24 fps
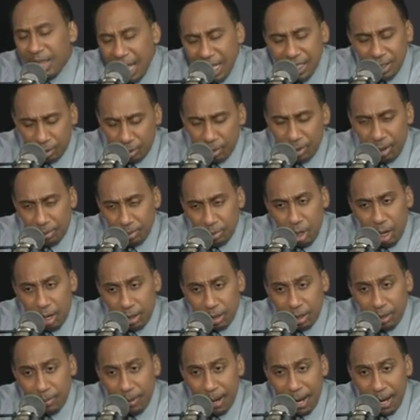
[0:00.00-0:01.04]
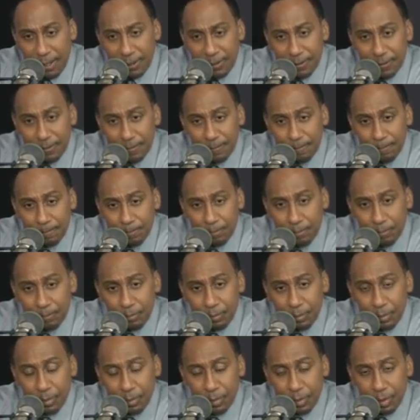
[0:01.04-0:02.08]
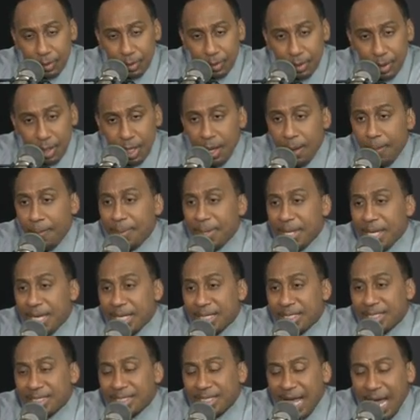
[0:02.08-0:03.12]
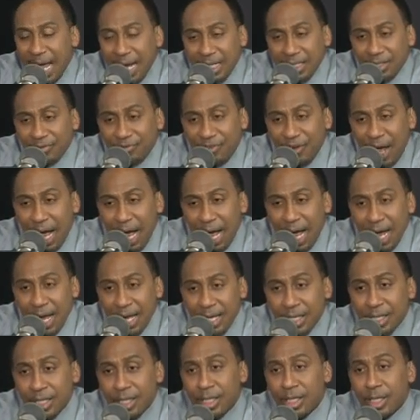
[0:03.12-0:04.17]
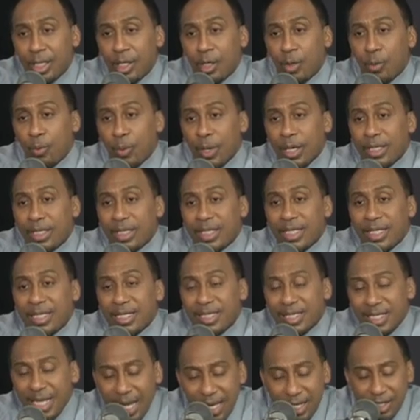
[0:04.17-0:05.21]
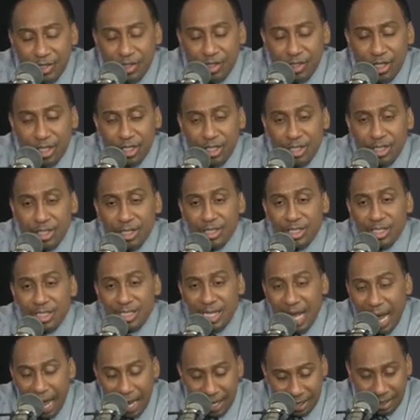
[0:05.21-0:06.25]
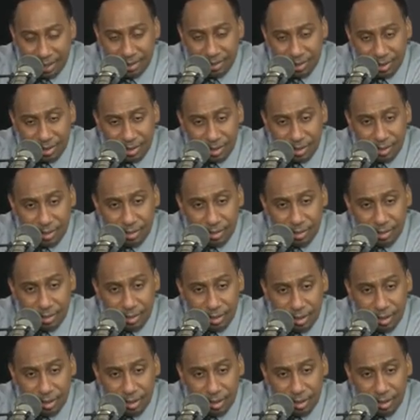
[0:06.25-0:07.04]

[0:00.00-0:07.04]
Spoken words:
That's what I'm talking about. Being satisfied with contention status